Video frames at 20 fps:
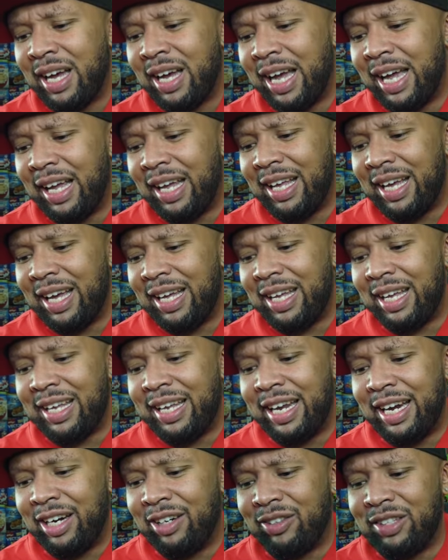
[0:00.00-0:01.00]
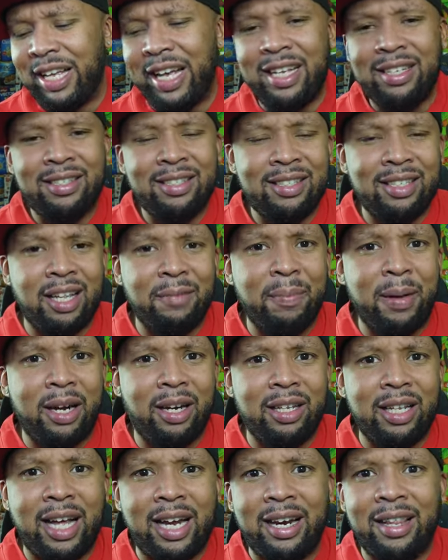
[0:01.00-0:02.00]
I, I could care less about
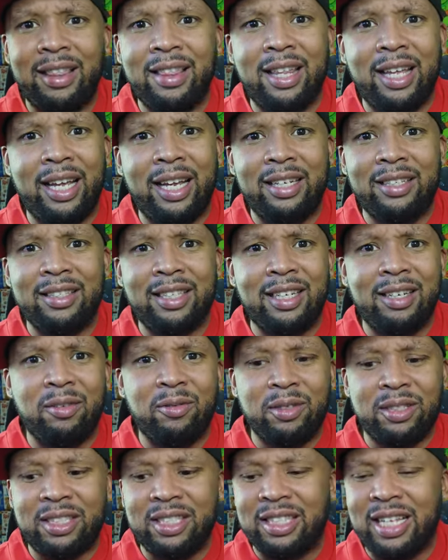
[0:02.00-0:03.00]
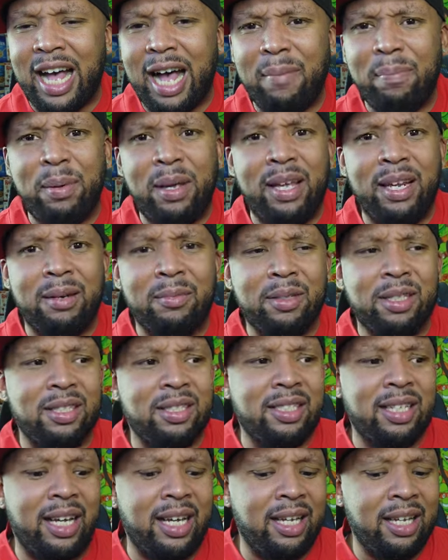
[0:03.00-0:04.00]
a lot of things, and it was sloppy, and I'm
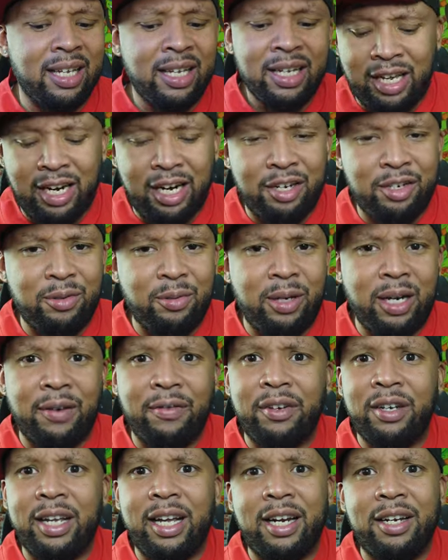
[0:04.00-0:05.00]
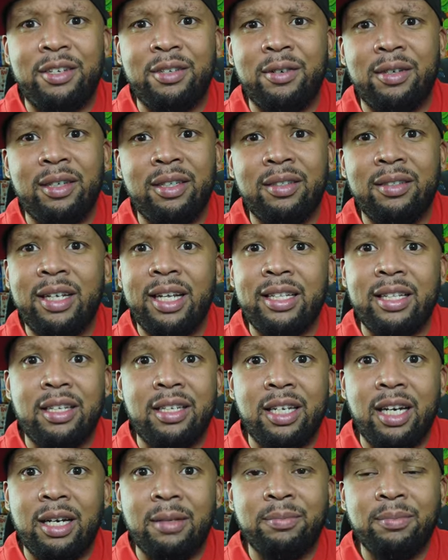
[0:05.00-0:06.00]
just like, you got to do whatever you got to do to get the
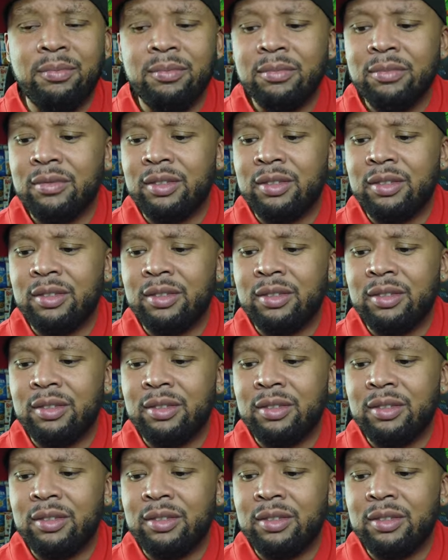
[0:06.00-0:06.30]
dub.